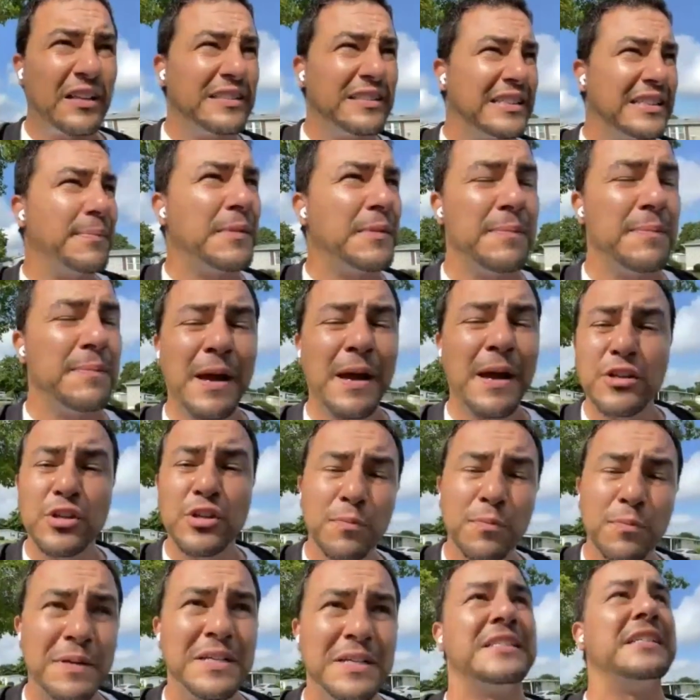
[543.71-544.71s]
Tell me about
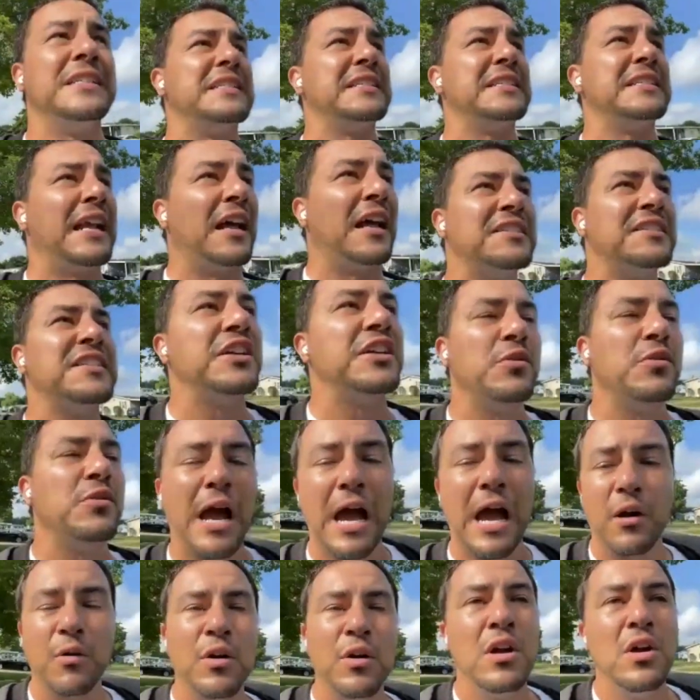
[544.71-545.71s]
your business and I'll tell you
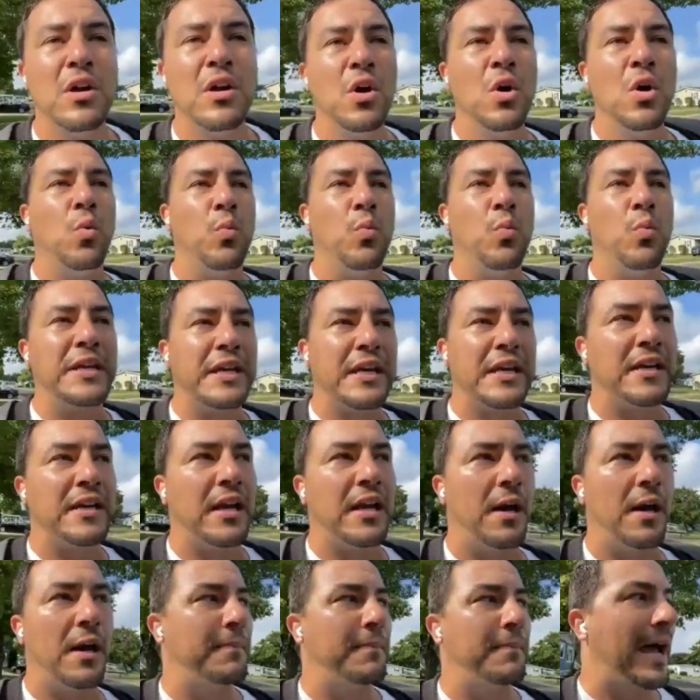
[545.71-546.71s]
how we
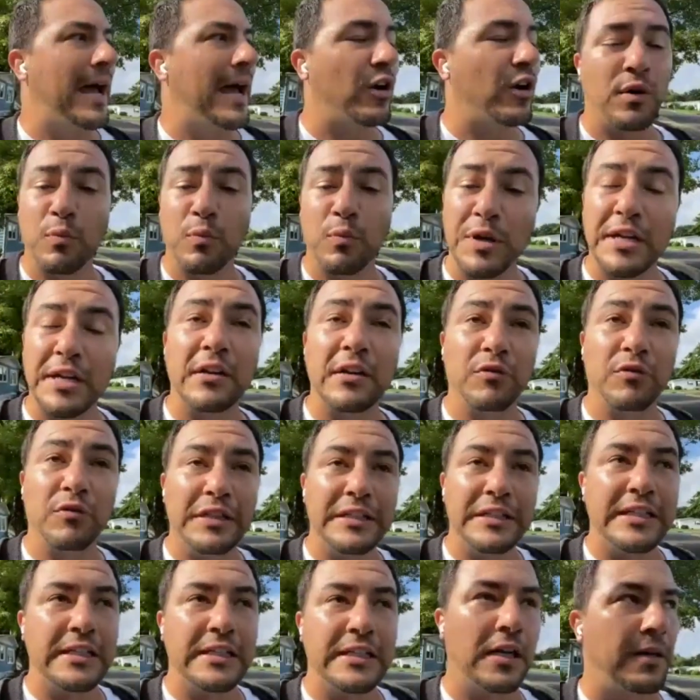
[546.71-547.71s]
can
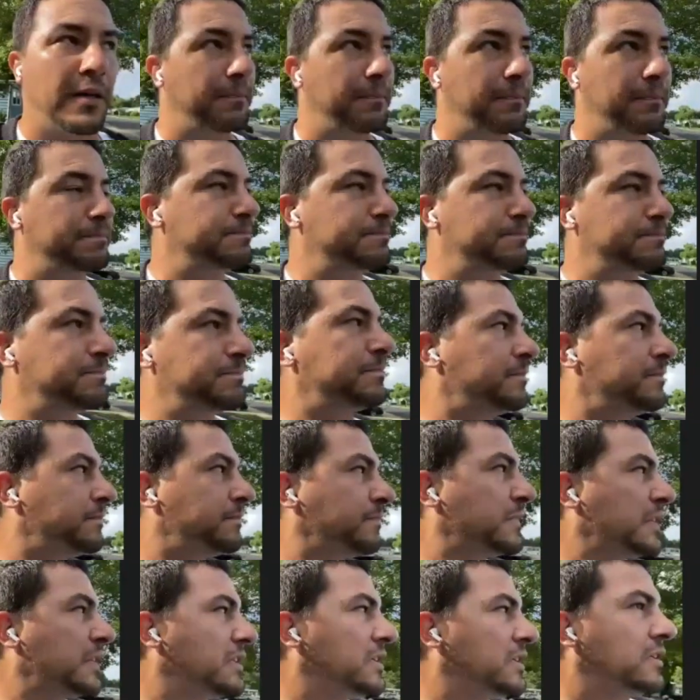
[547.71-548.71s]
really
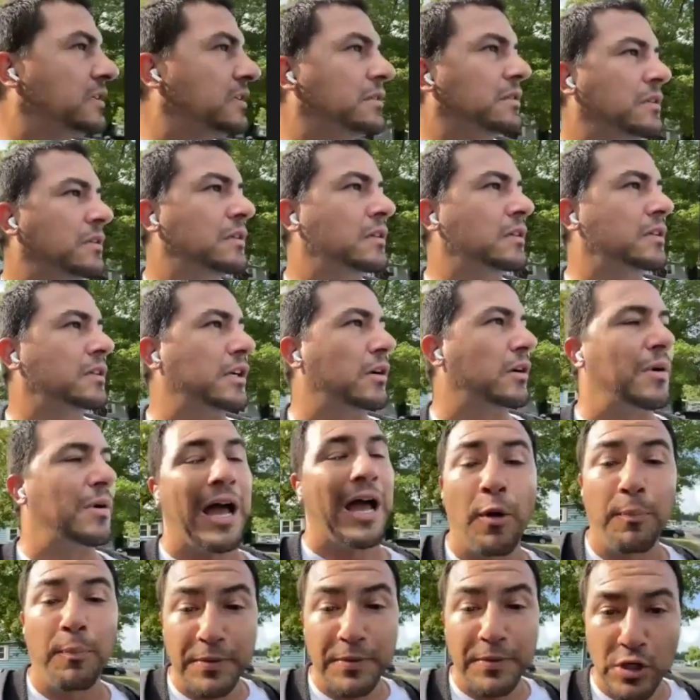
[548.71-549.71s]

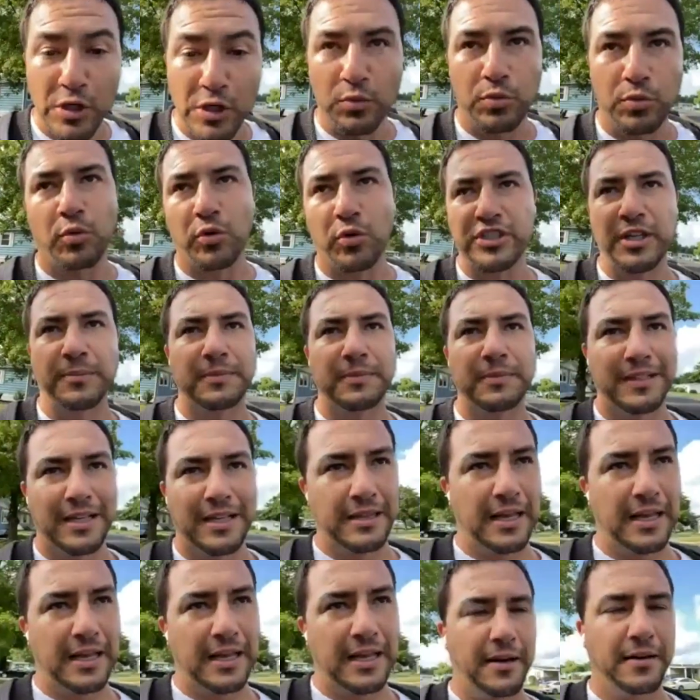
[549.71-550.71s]
help you or something like
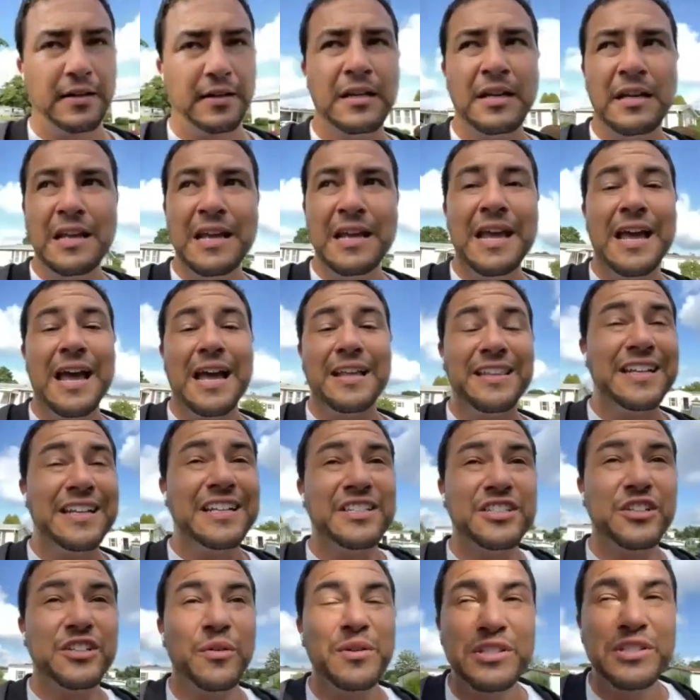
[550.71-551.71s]
that. And
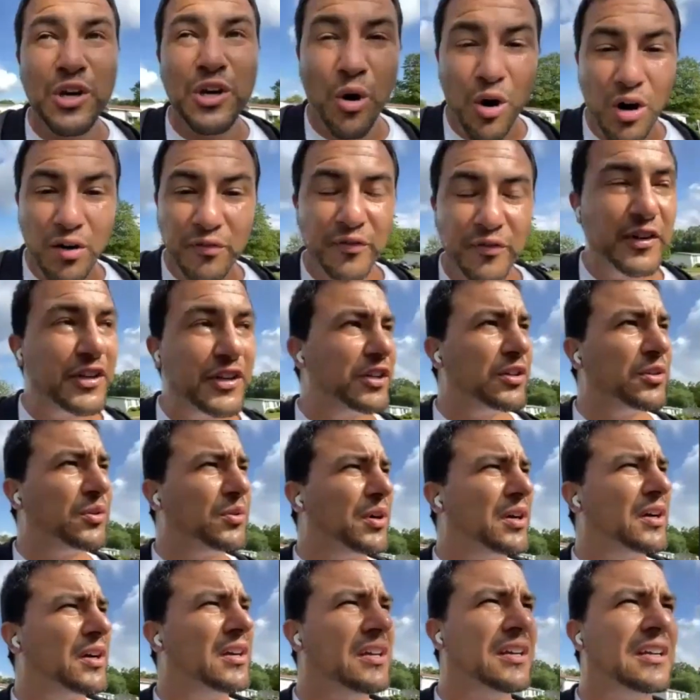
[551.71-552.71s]
then it's going to offer
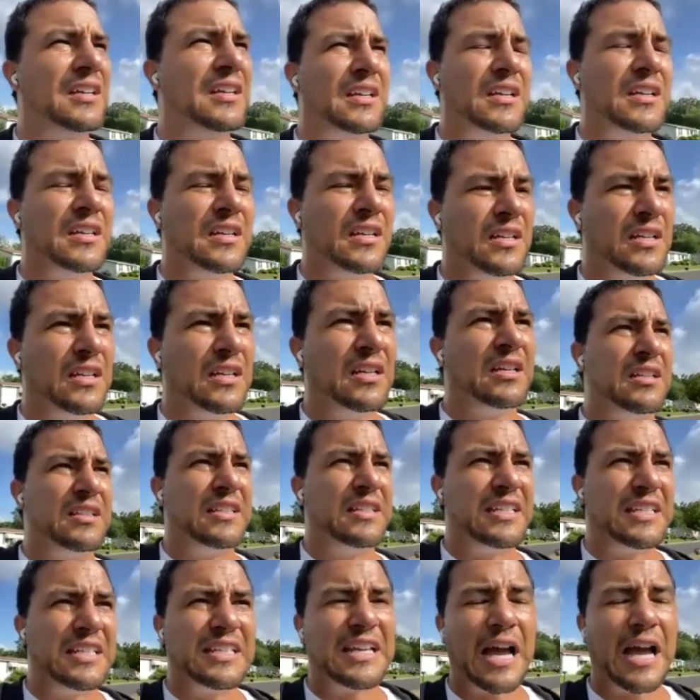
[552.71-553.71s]
you
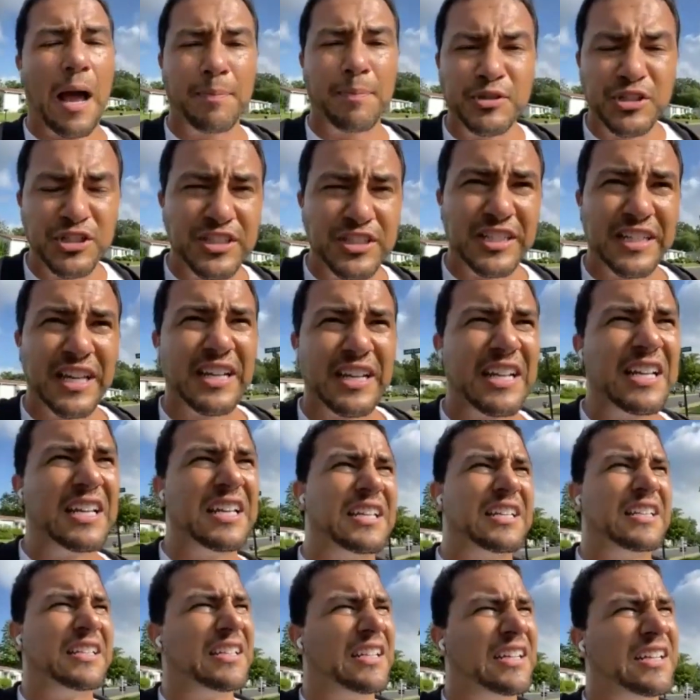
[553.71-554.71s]
the option to get
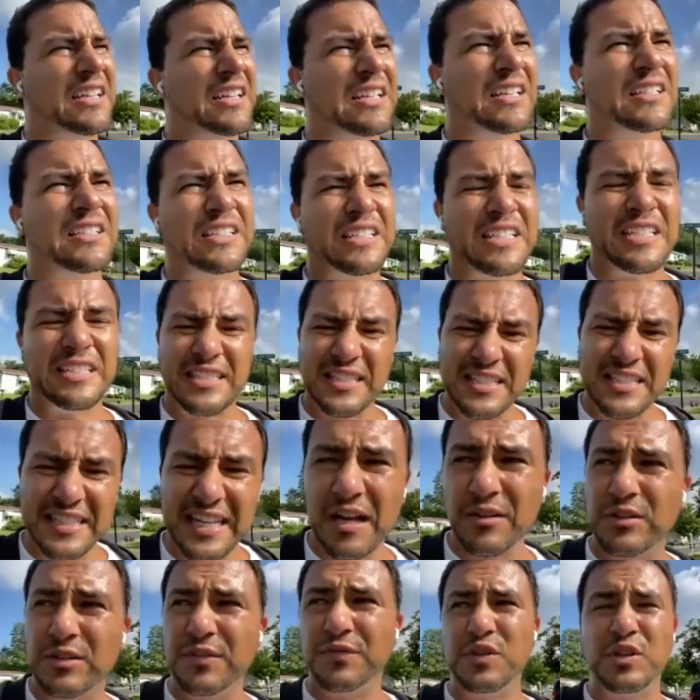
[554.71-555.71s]
in, the
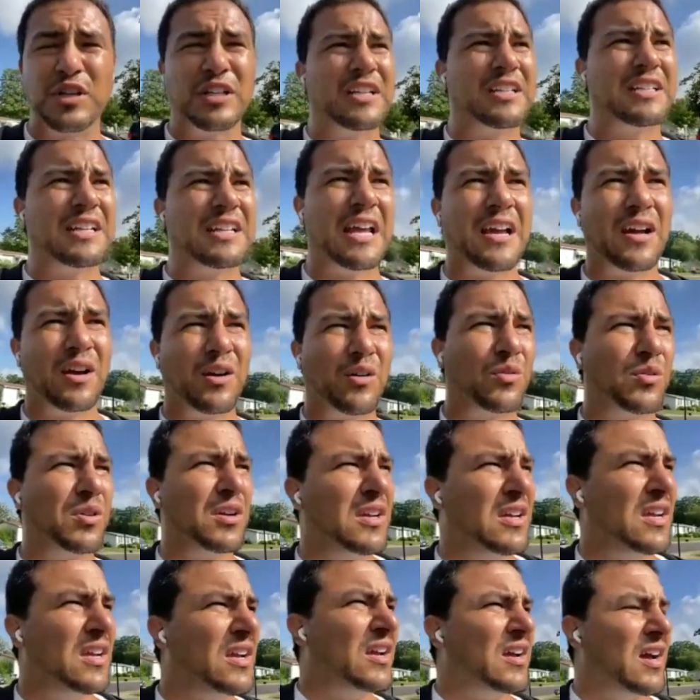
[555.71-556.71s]
discount if you get in now.
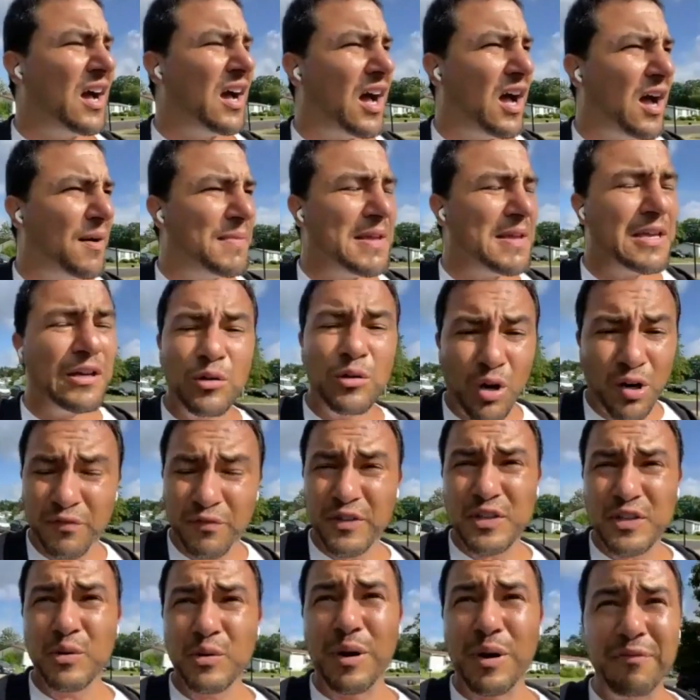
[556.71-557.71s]
It'll
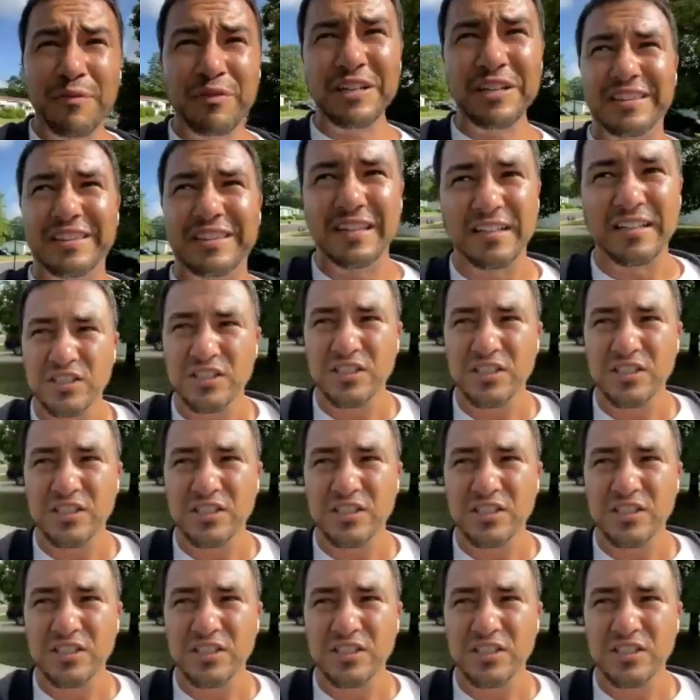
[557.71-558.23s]
offer you everything.